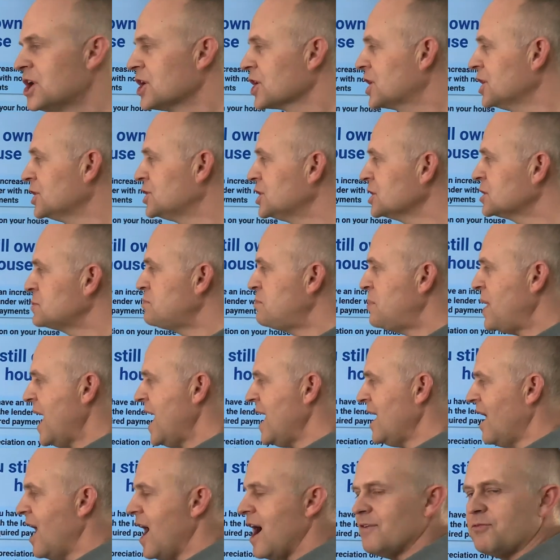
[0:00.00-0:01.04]
could just
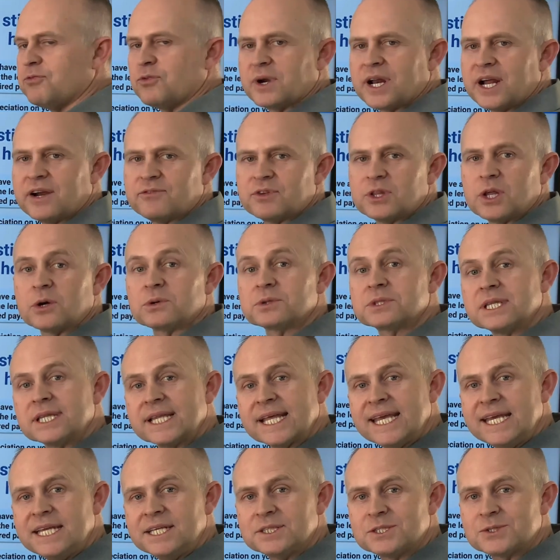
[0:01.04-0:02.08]
pay off whatever those
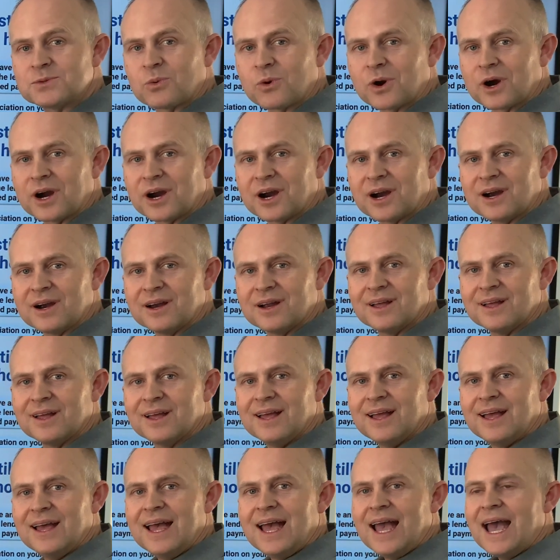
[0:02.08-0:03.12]
liens were,
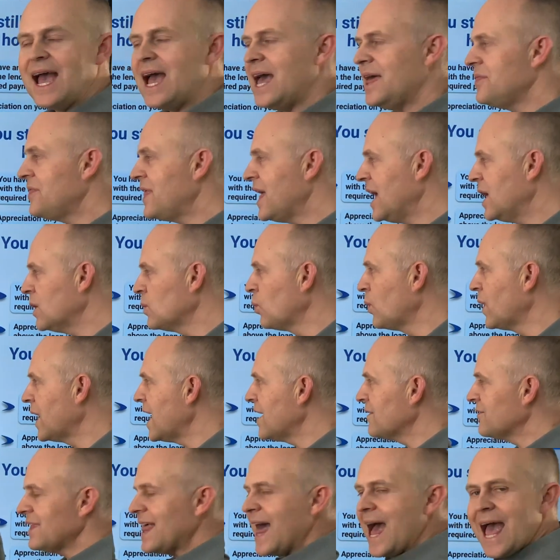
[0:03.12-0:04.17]
and then
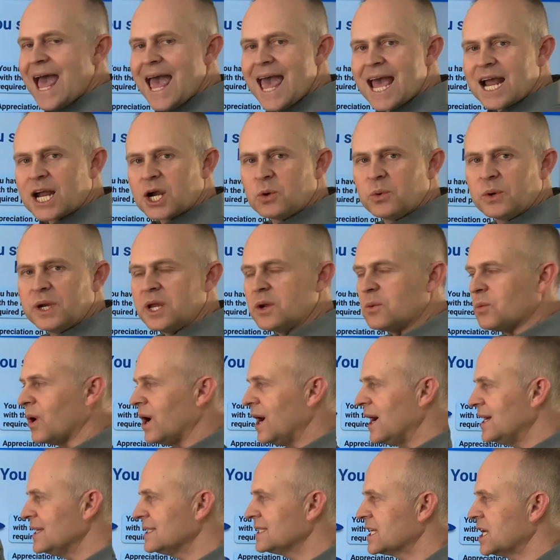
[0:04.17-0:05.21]
whatever that equity
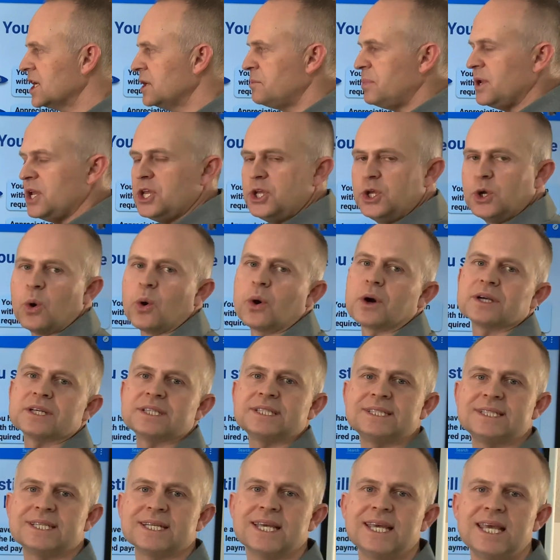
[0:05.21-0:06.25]
was could be
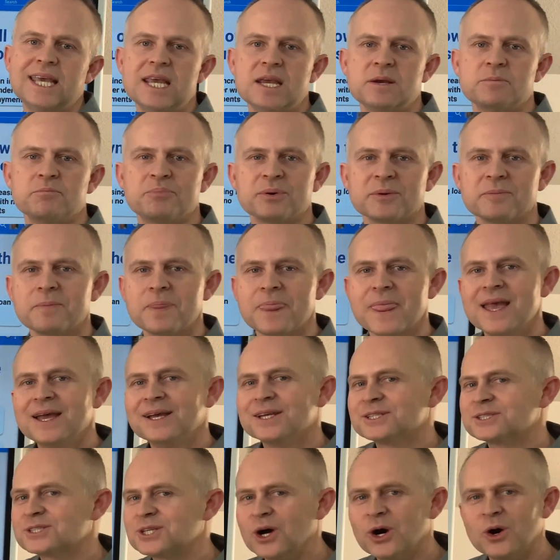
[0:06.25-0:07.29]
yours to keep.
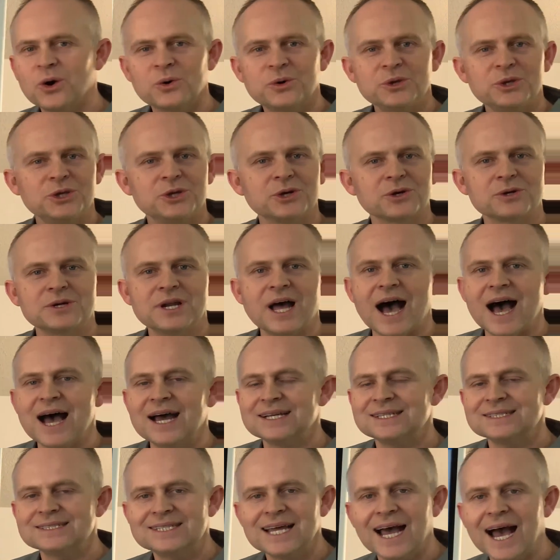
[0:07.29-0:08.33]
So you're
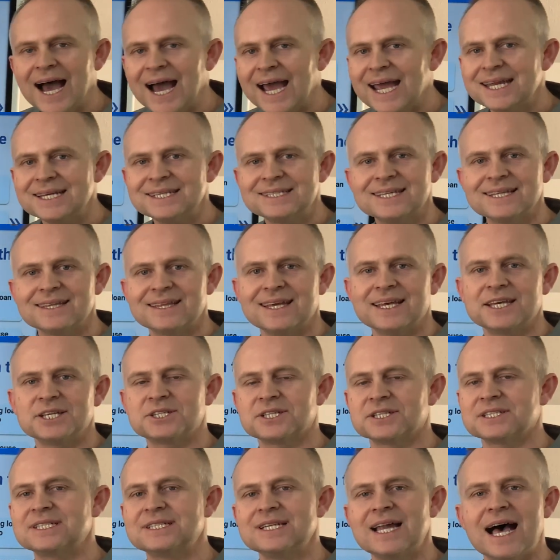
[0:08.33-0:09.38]
not tied to this.
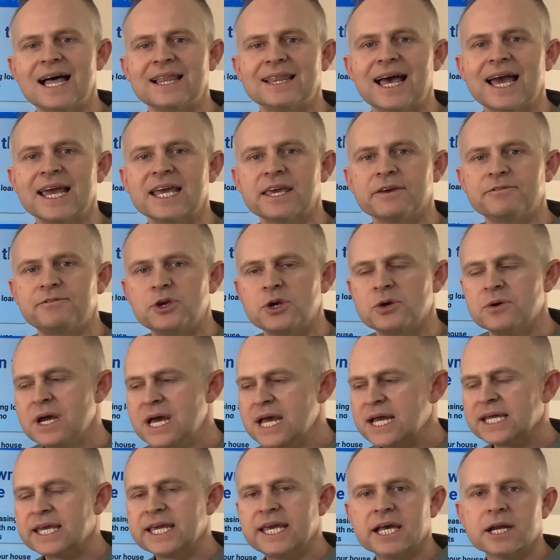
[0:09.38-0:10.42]
It's not like if you
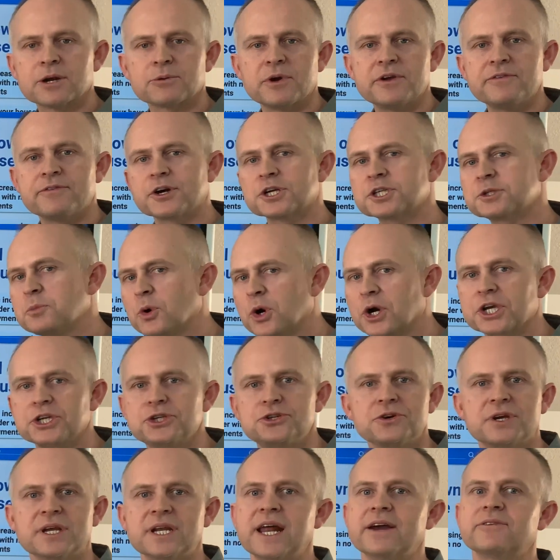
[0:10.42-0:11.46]
get a reverse mortgage,
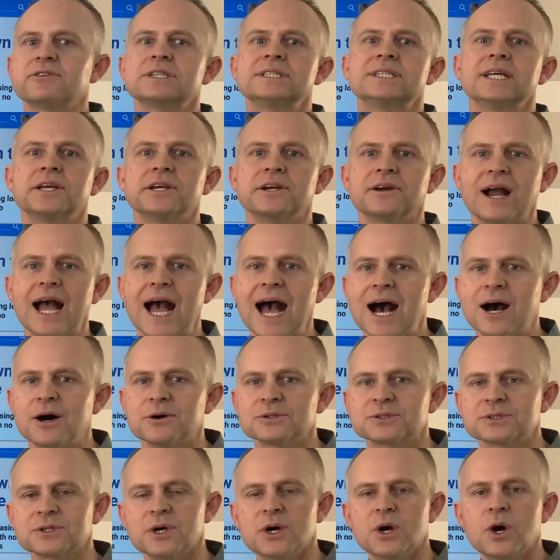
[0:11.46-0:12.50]
you can never sell your
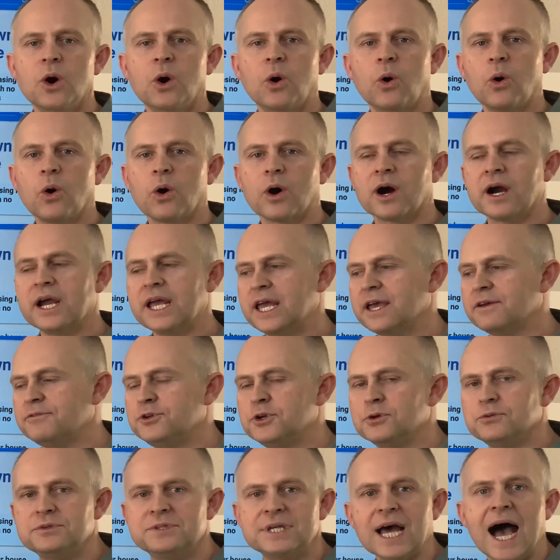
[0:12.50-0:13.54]
house, or if
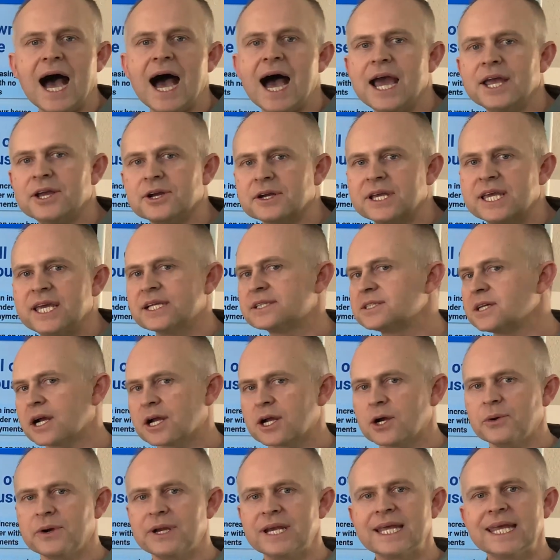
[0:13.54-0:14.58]
you die, your kids
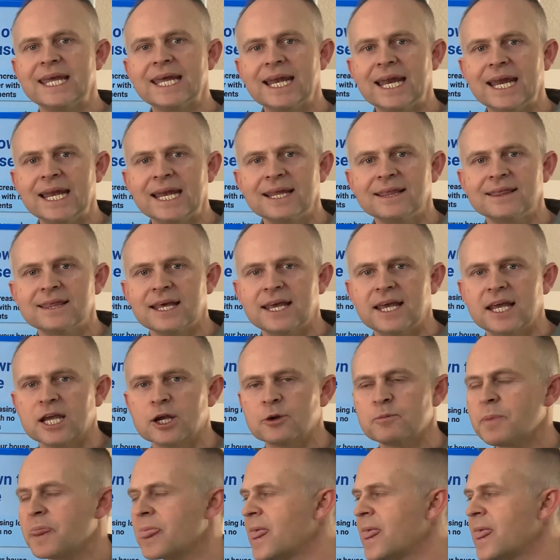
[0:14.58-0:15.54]
aren't going to get anything.